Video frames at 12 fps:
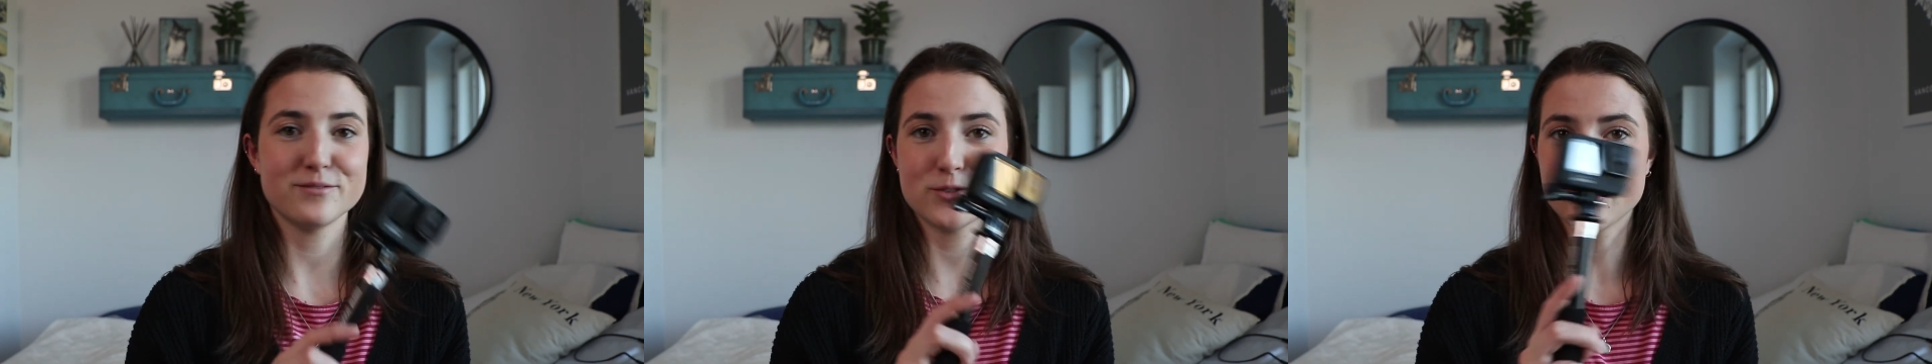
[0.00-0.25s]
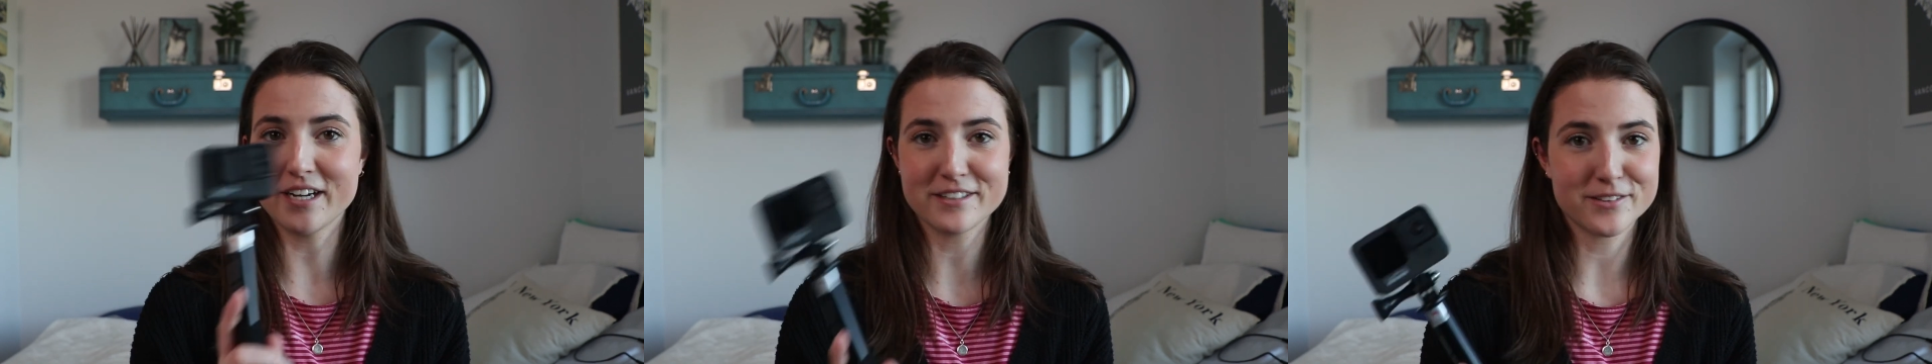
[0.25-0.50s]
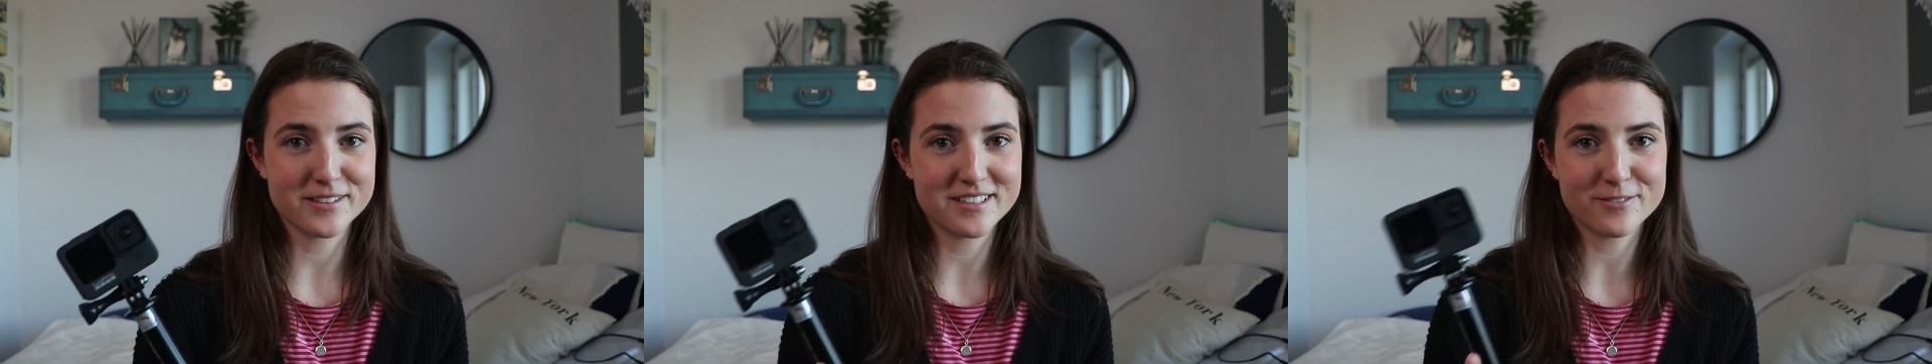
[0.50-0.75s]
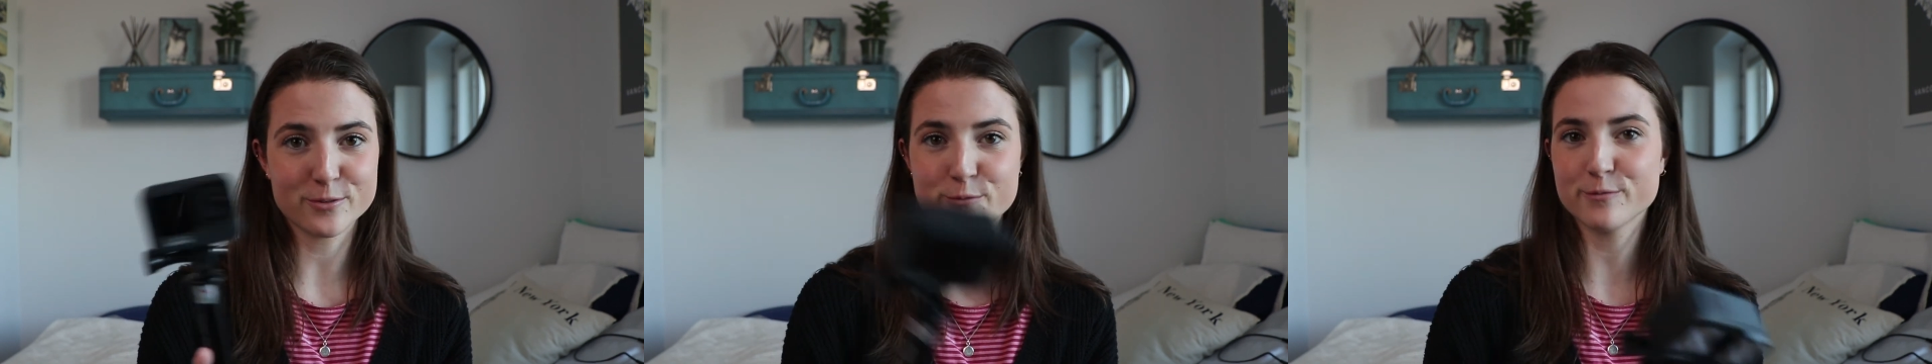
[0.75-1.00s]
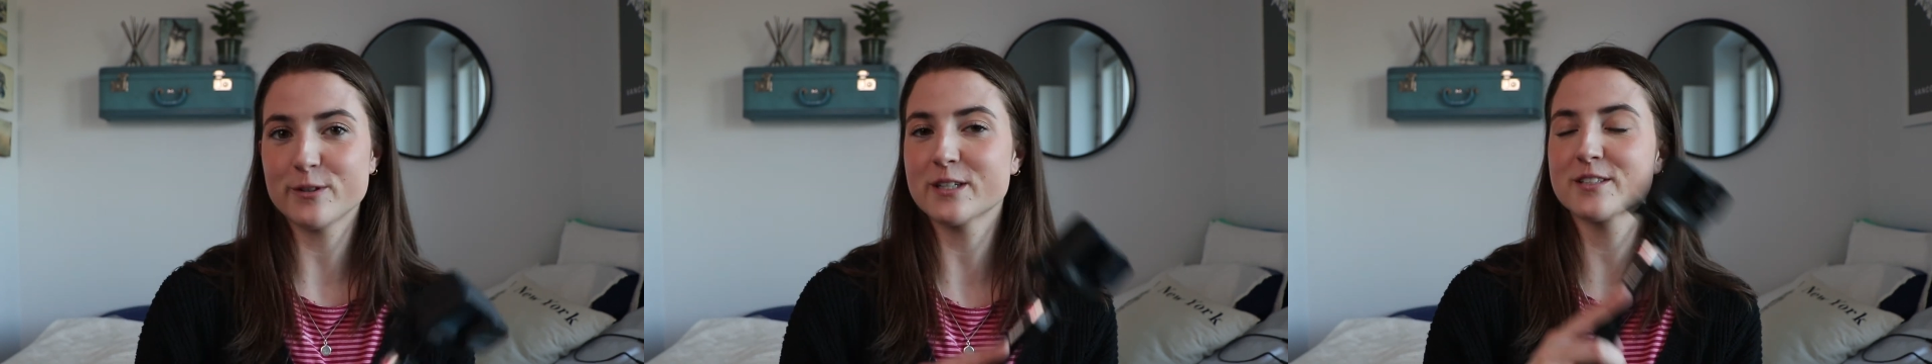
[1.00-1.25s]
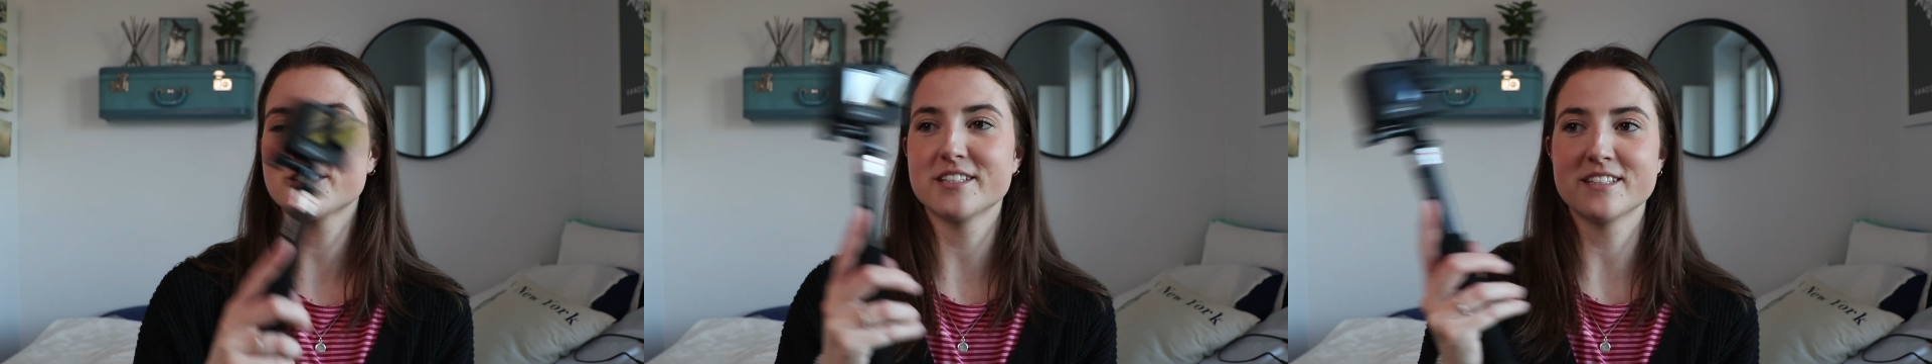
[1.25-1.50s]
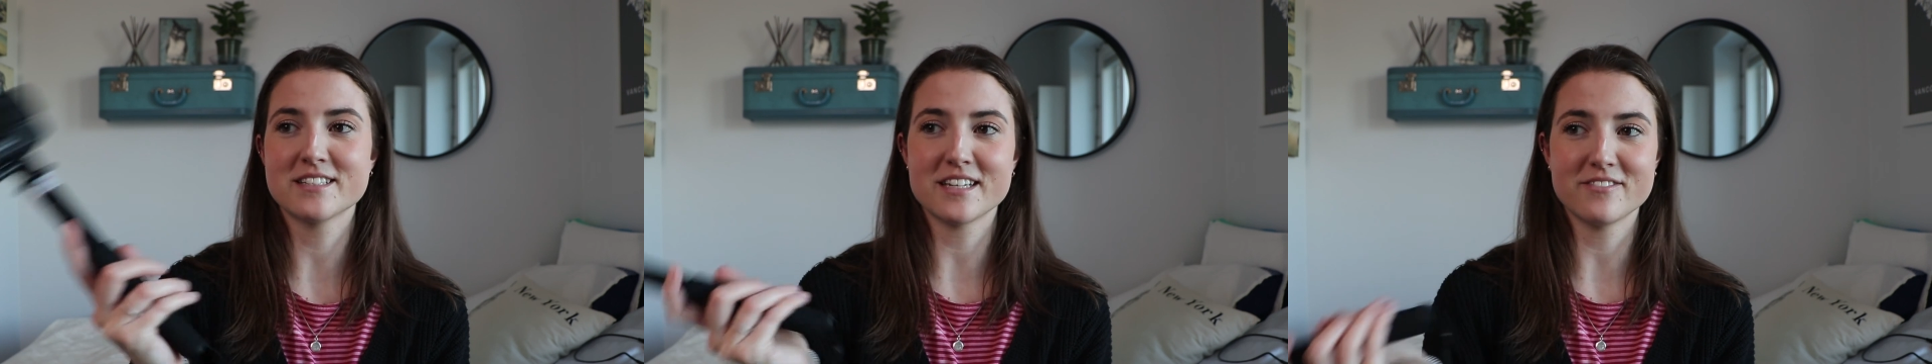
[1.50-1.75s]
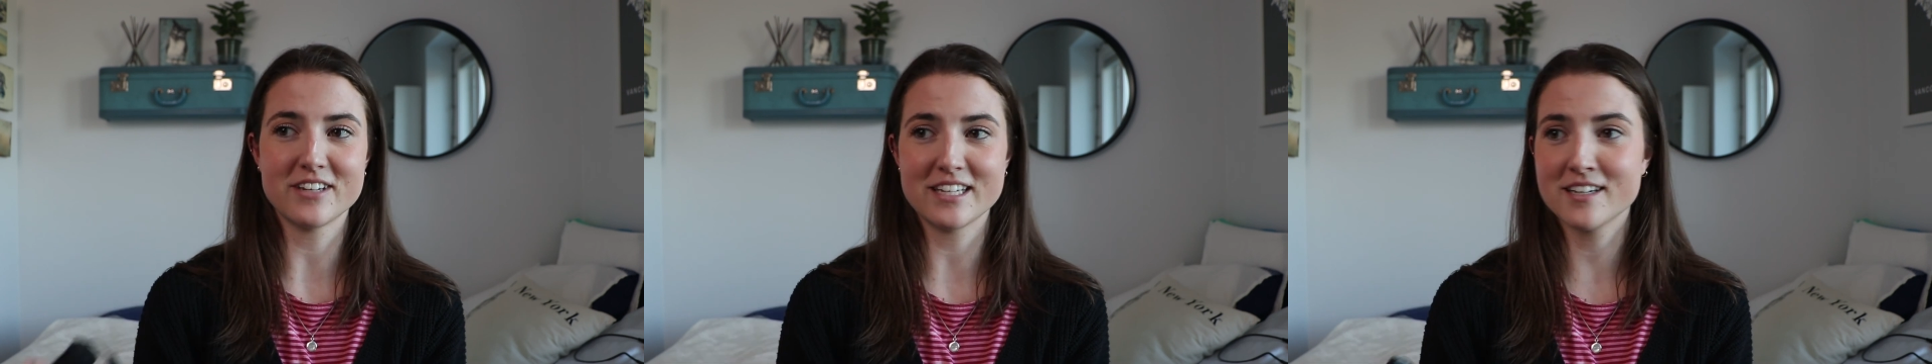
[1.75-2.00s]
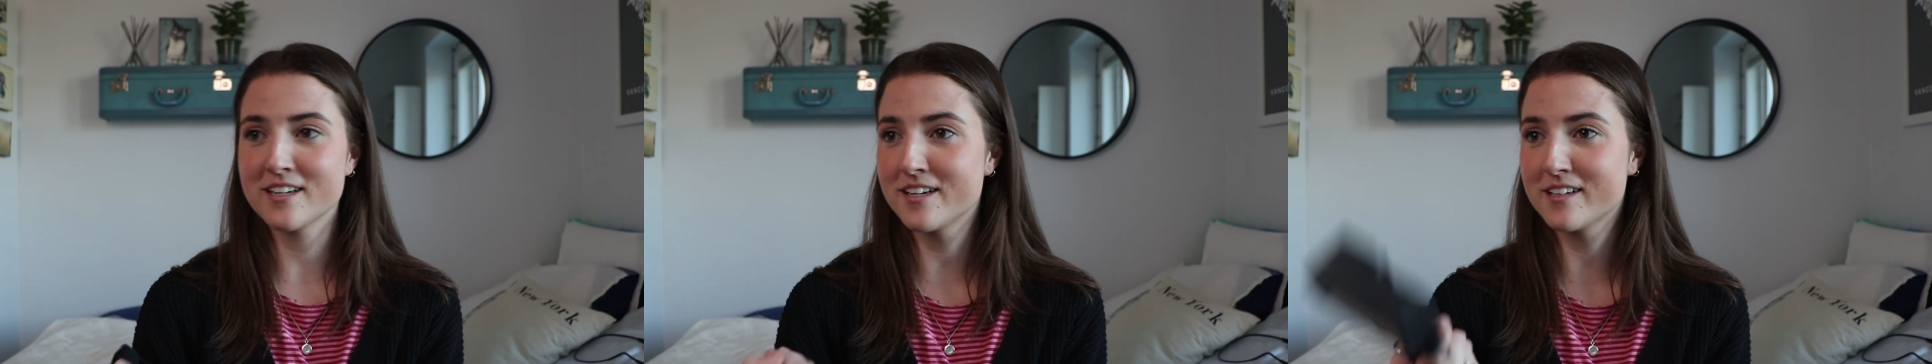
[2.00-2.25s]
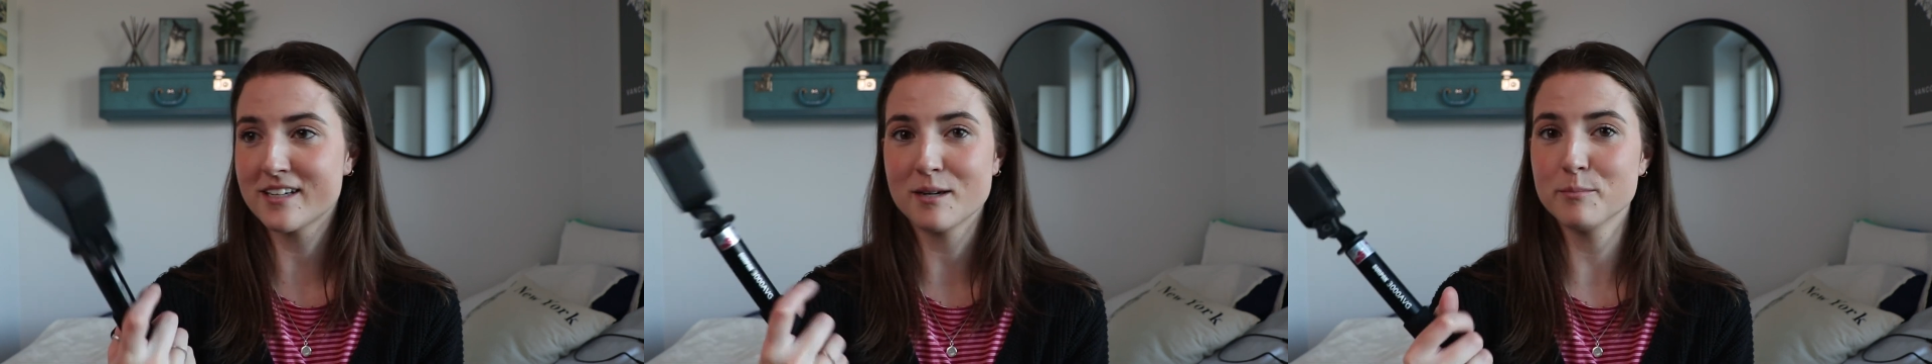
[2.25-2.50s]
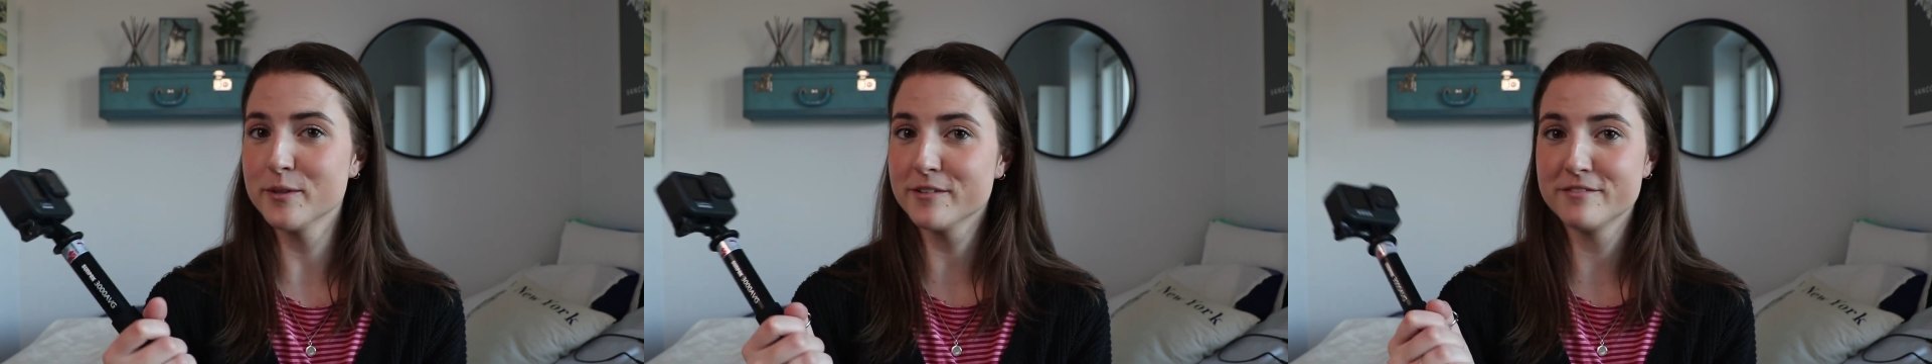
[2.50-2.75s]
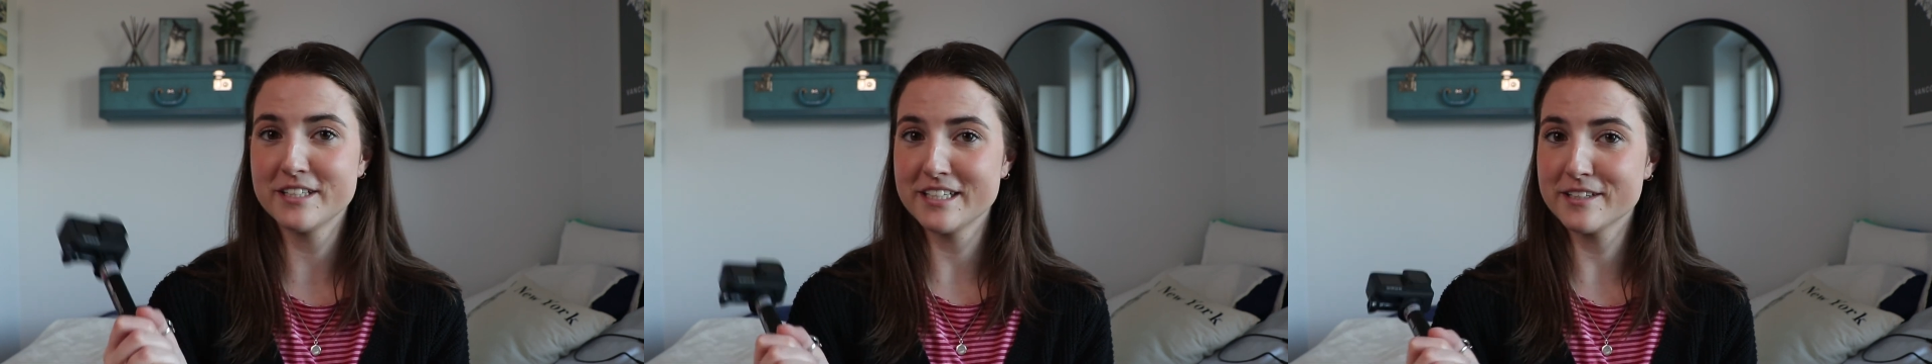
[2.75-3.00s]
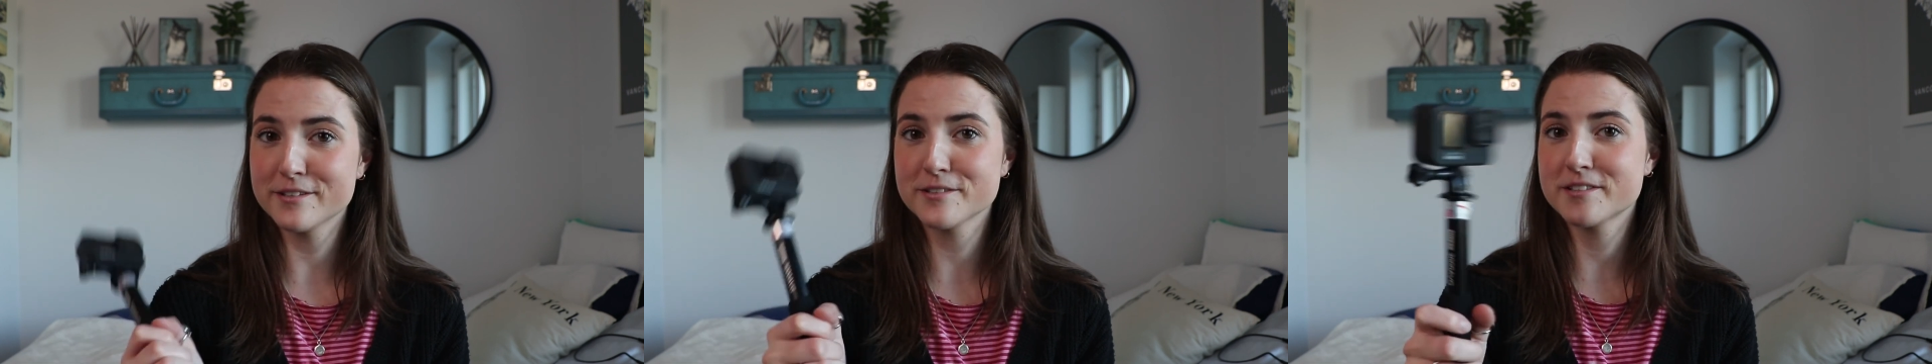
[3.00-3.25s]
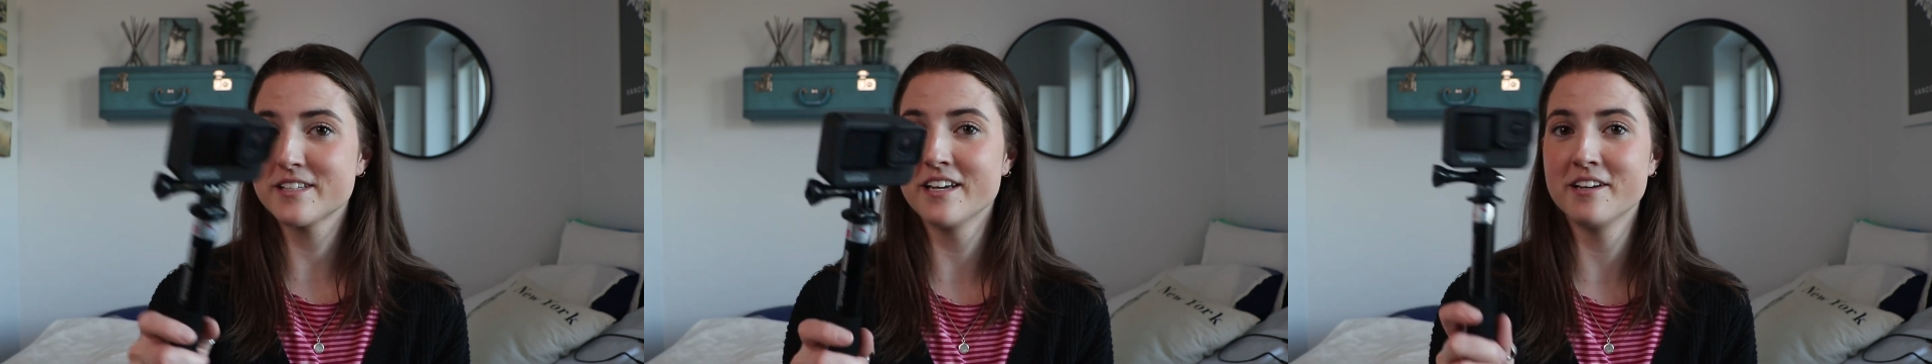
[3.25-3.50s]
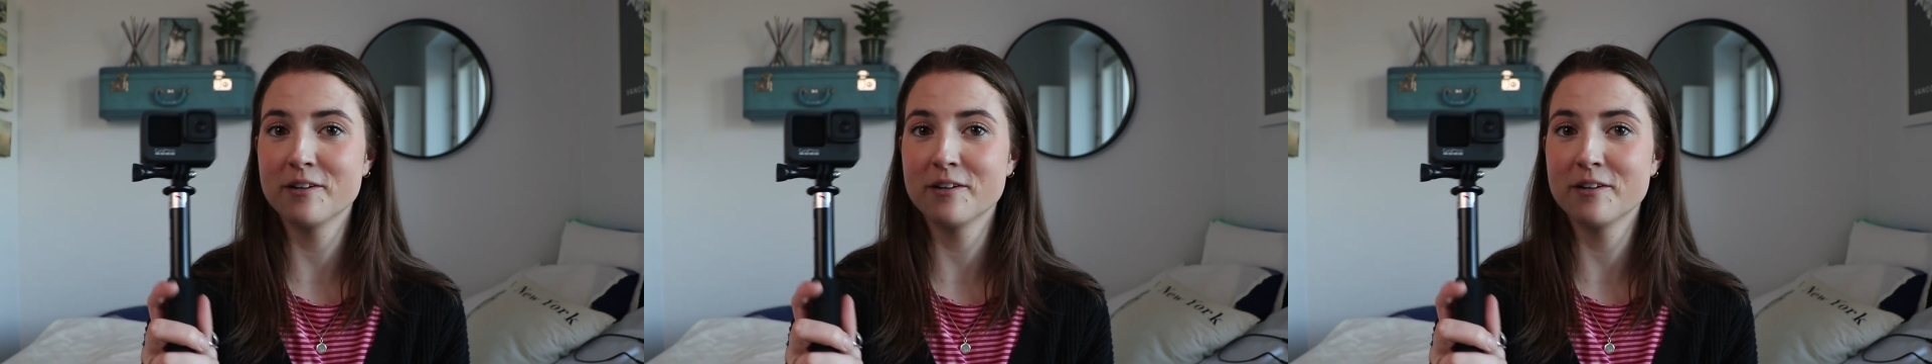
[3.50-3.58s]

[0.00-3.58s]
trying all the different functions. I've edited a couple of videos